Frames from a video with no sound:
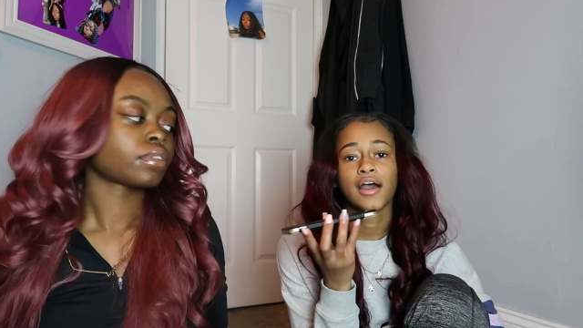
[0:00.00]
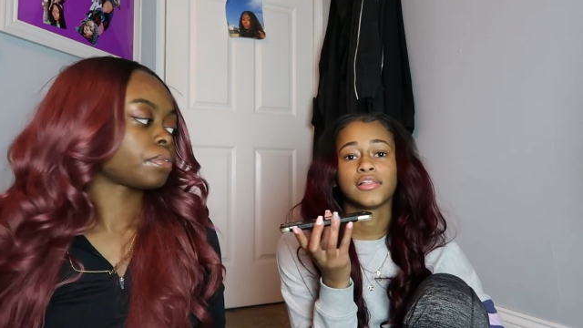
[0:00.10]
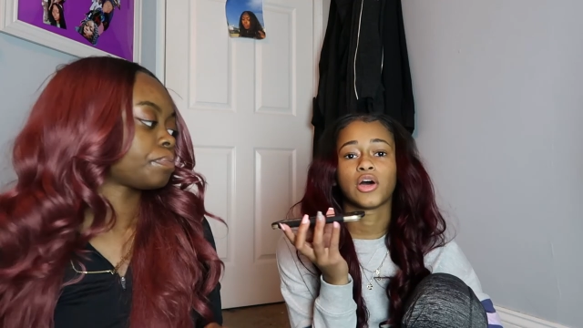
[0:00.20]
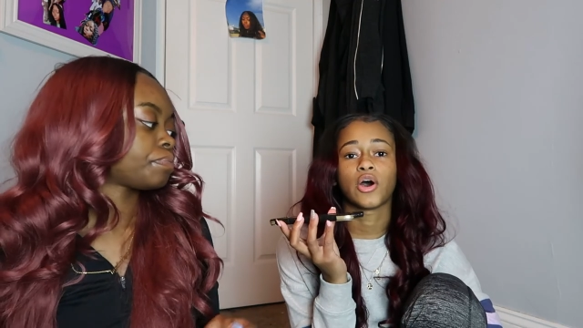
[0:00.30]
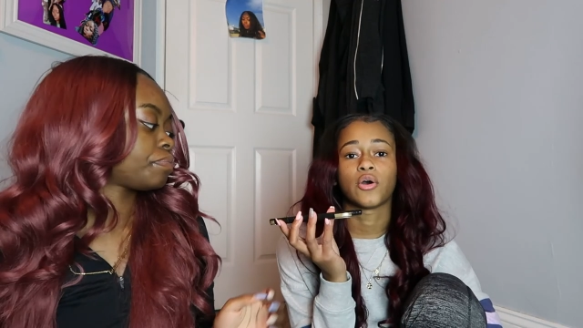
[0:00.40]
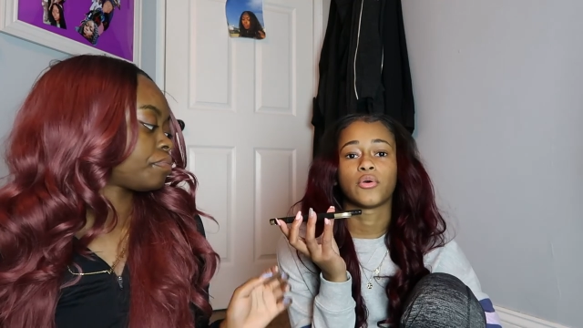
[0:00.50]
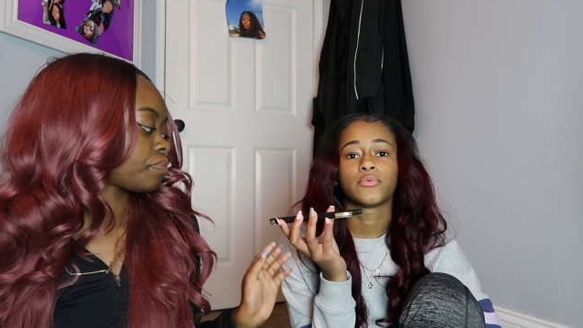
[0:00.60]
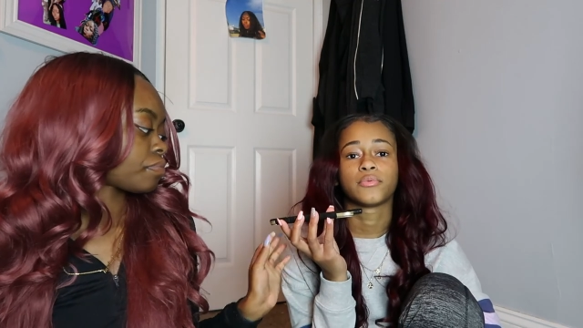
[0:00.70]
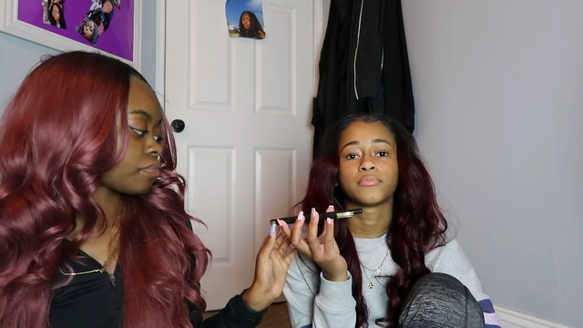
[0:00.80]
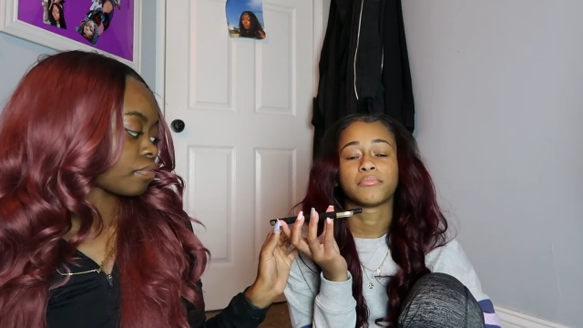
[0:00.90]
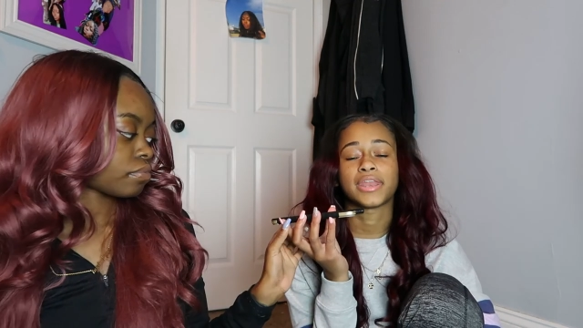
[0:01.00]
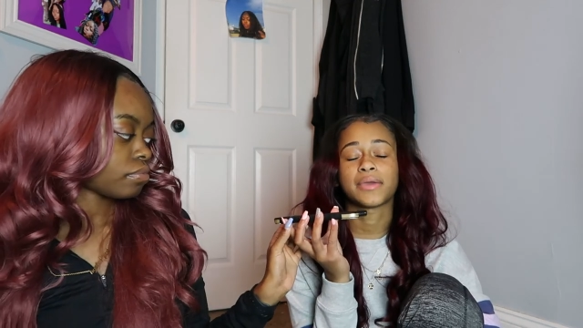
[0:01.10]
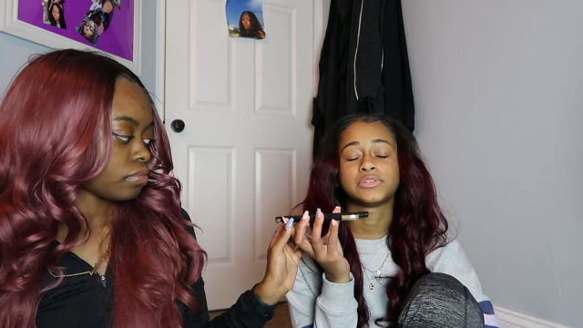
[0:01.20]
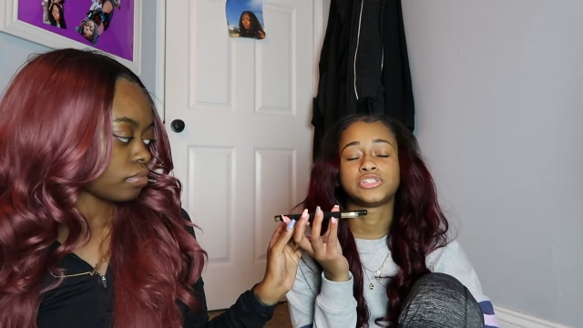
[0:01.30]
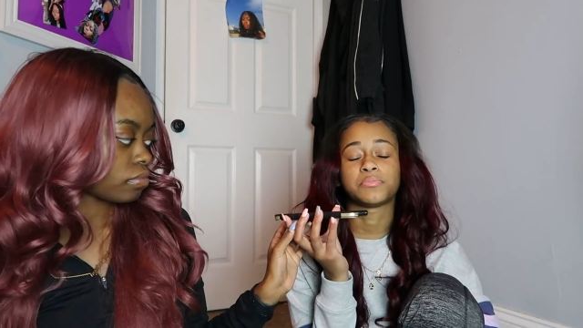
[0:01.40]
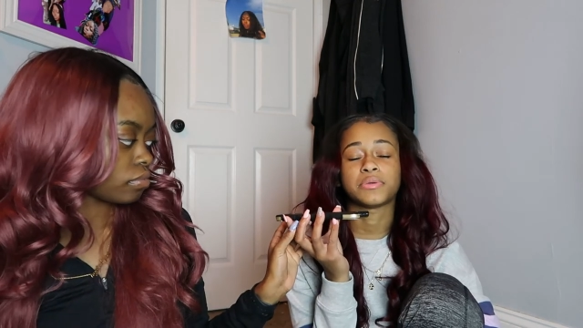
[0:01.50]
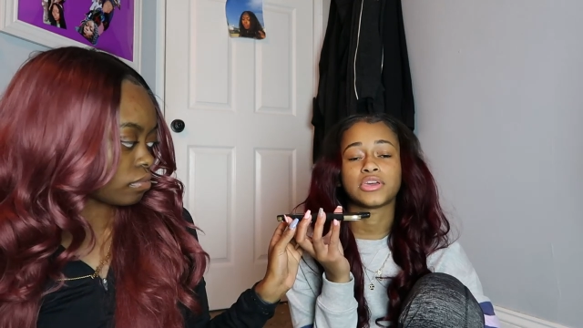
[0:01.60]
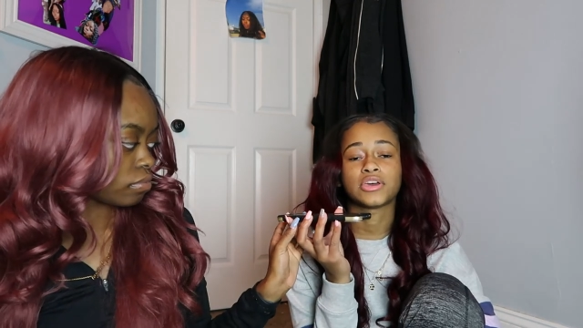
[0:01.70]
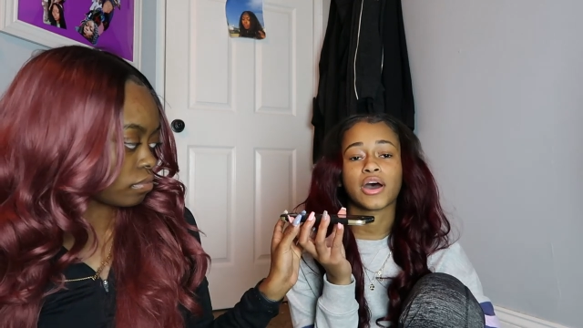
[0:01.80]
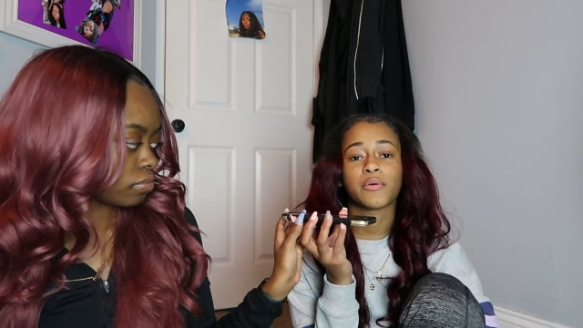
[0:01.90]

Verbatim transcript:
Speaker 1: Hello, my name is Jamia.